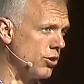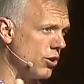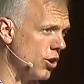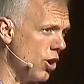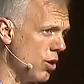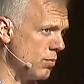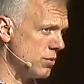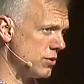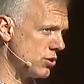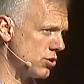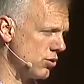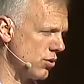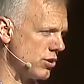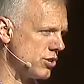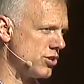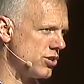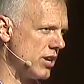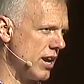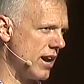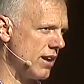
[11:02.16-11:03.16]
in open source
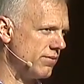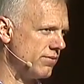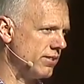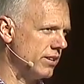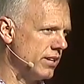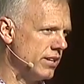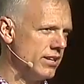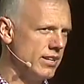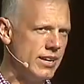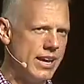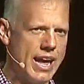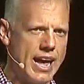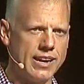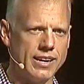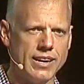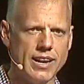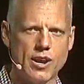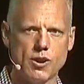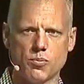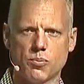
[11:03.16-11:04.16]
chef and
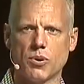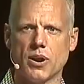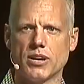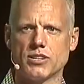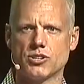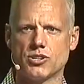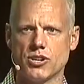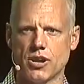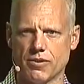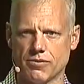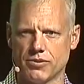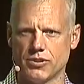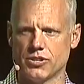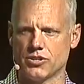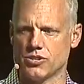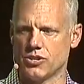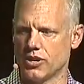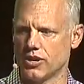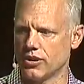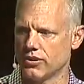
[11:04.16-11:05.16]
in enterprise chef
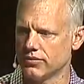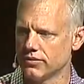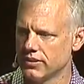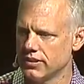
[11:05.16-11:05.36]
this year.